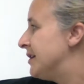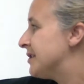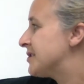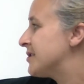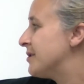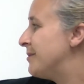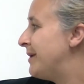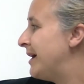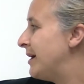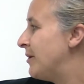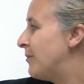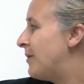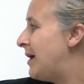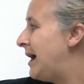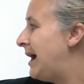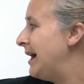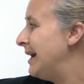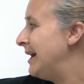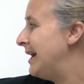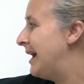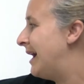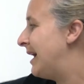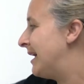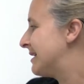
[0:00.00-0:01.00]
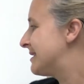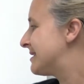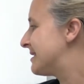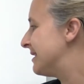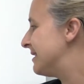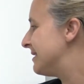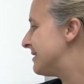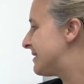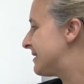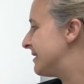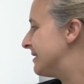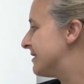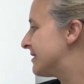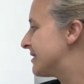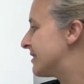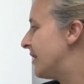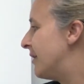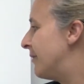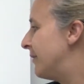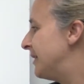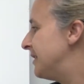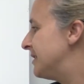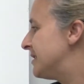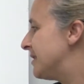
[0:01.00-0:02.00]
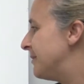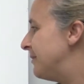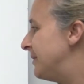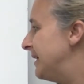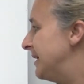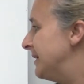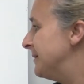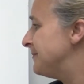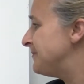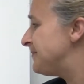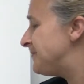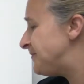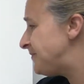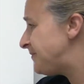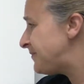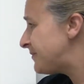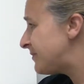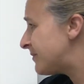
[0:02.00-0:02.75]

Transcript: So my y-axis is going to be